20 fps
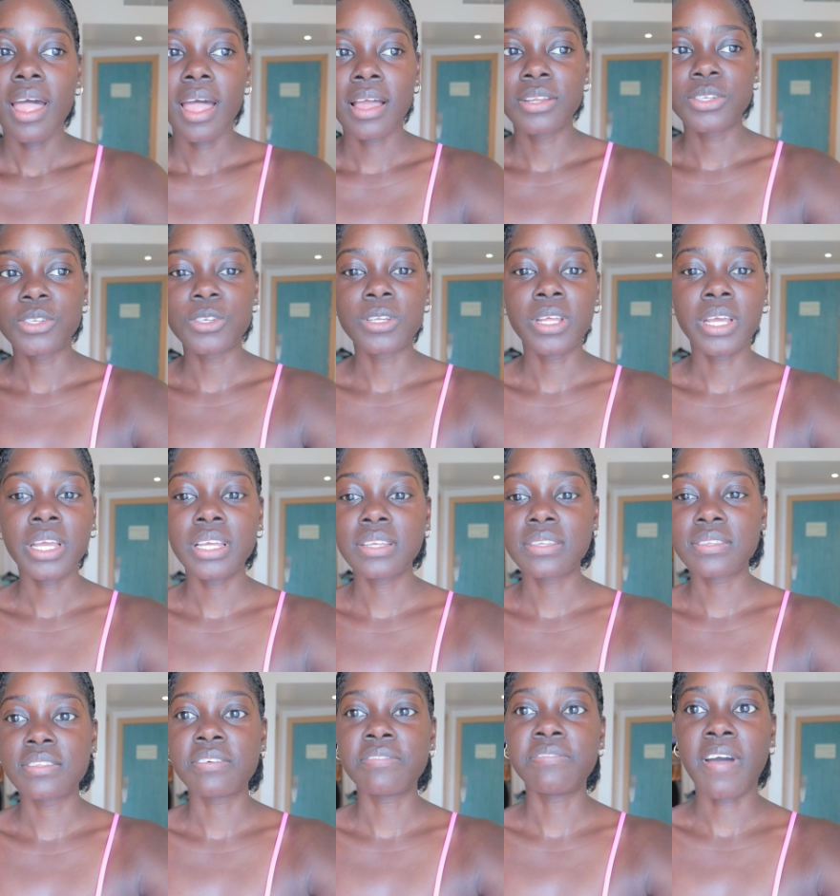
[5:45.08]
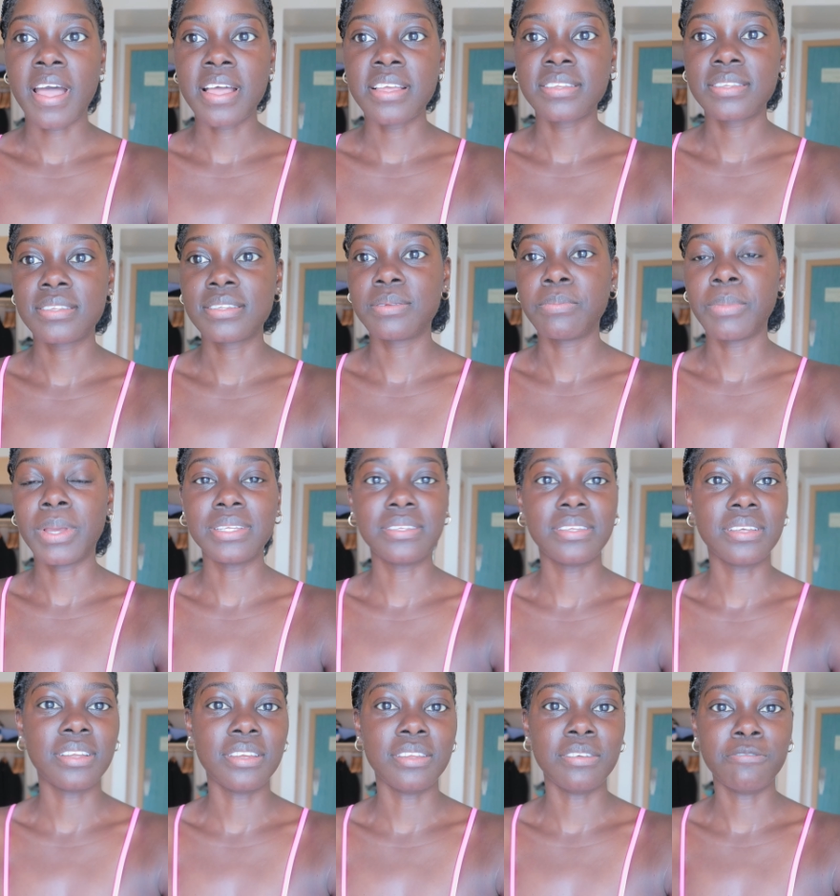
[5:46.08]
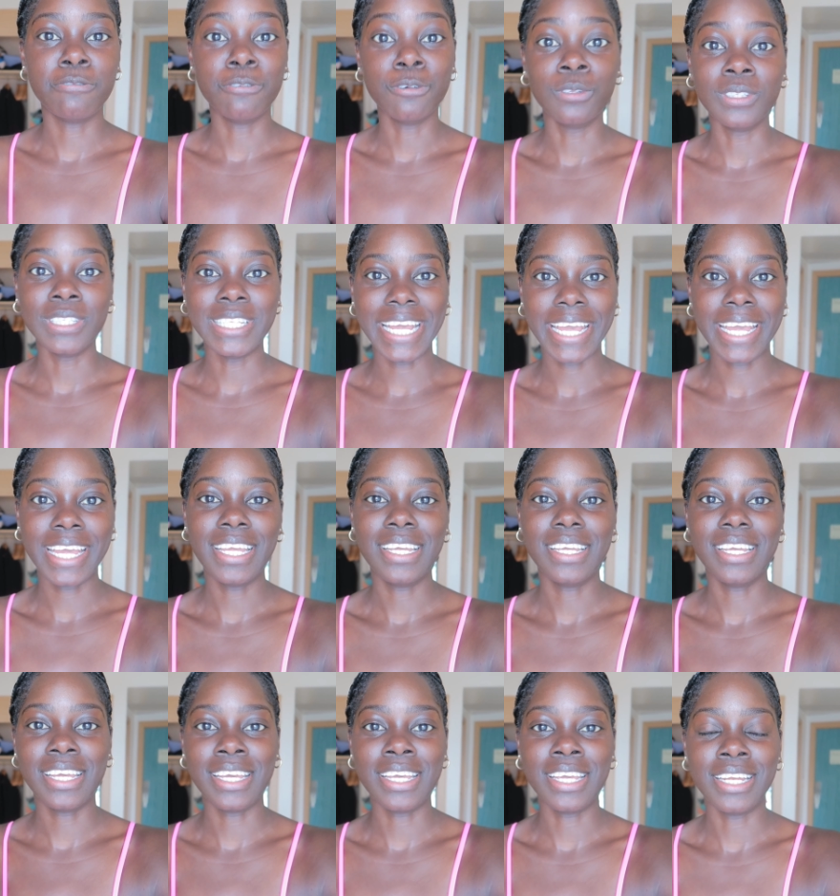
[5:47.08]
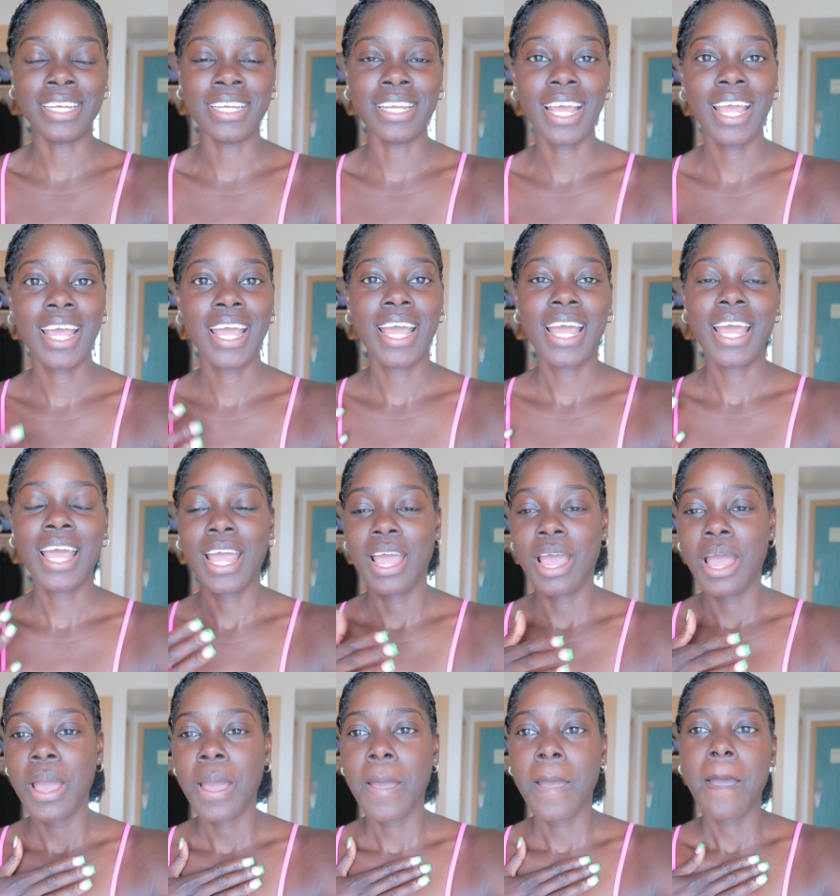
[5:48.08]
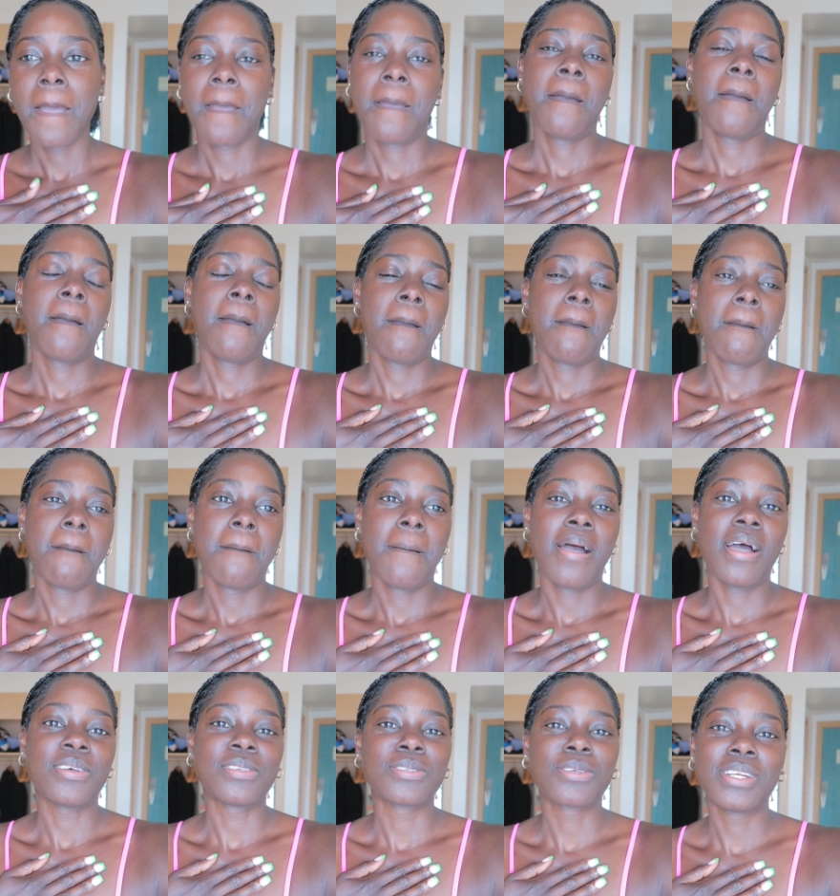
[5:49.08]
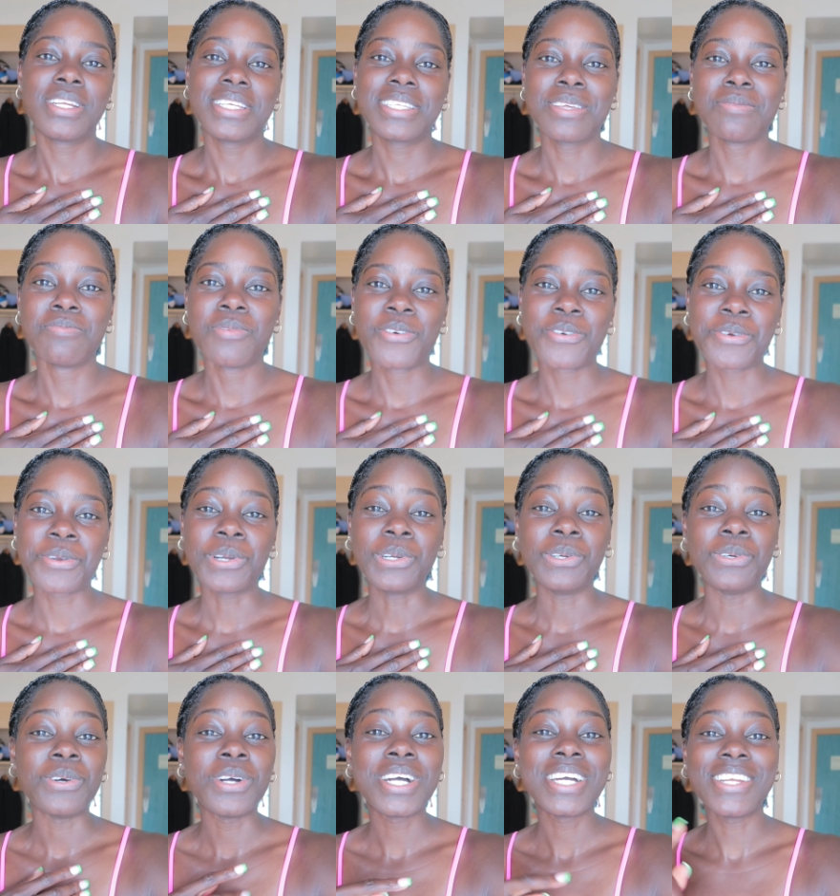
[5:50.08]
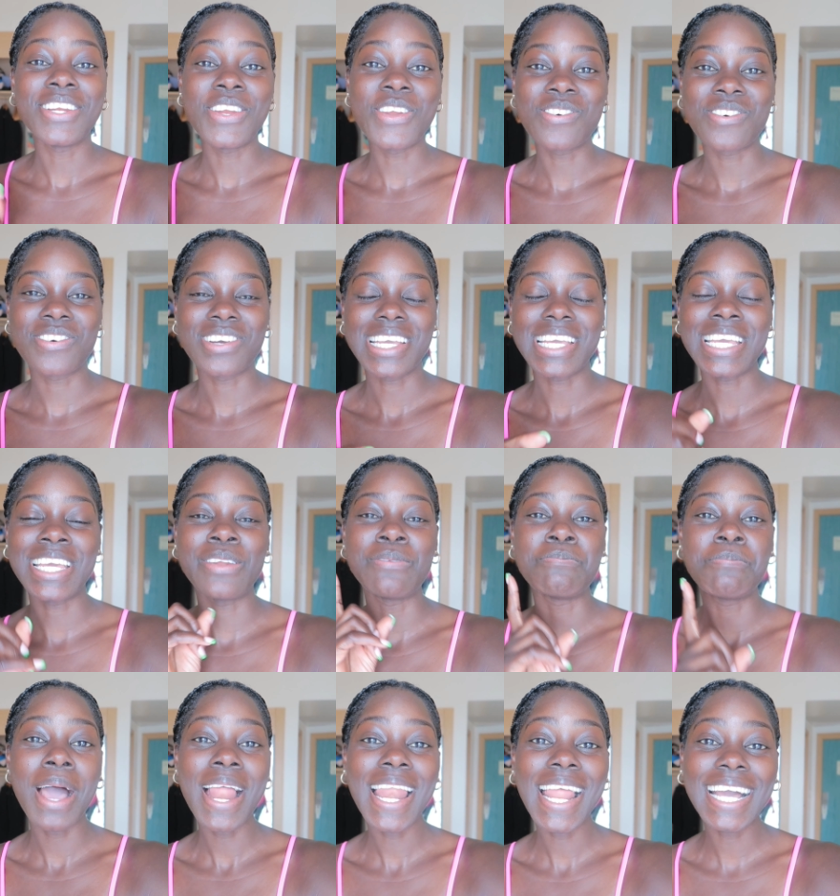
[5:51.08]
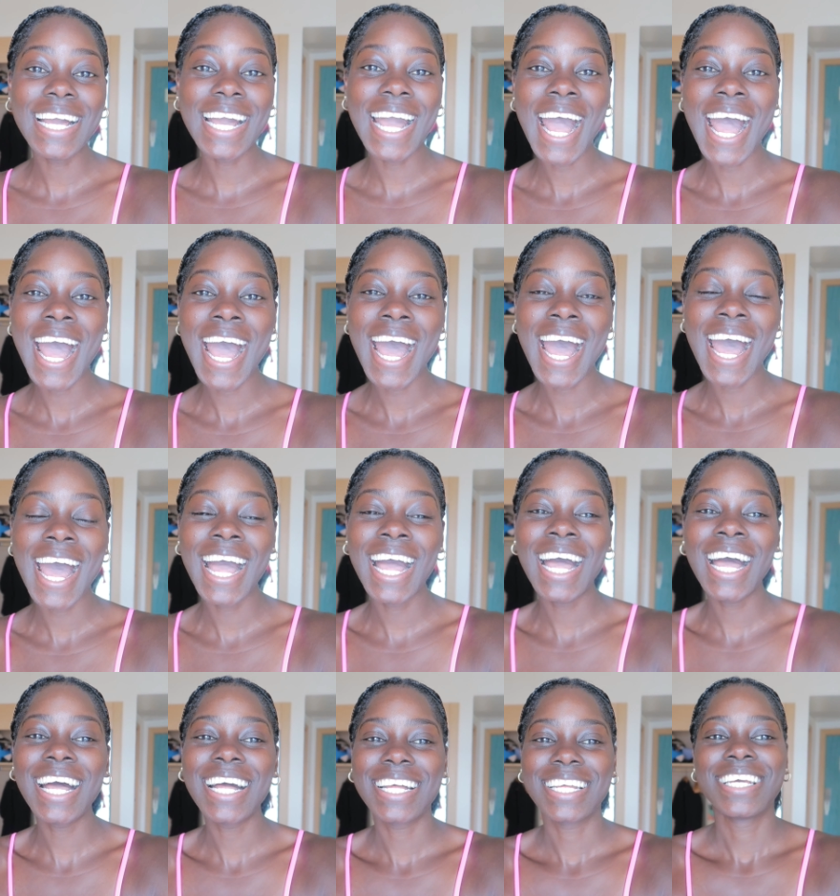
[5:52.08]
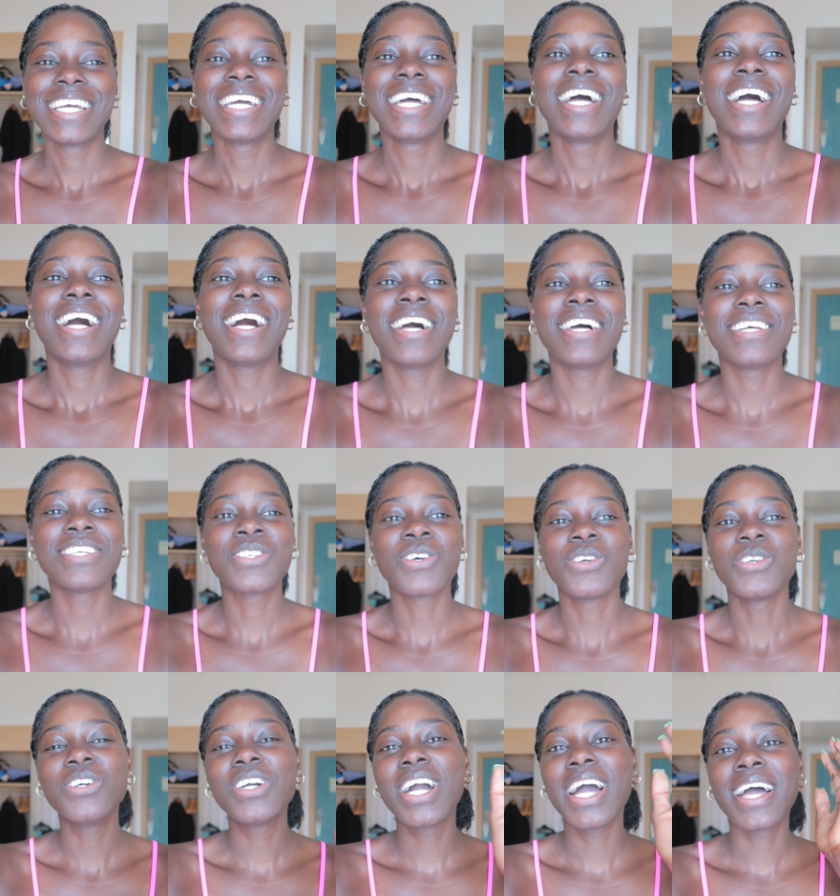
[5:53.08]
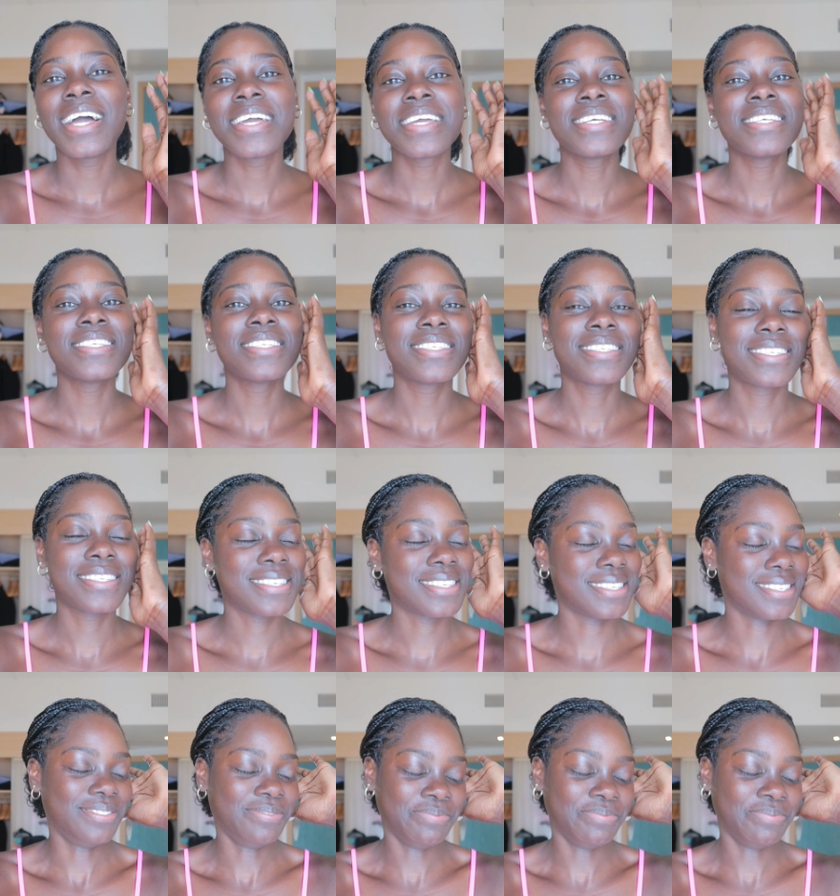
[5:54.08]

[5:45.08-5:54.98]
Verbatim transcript: and today is the first basically full day in I was gonna say Morocco no in Malaga uh, so you guys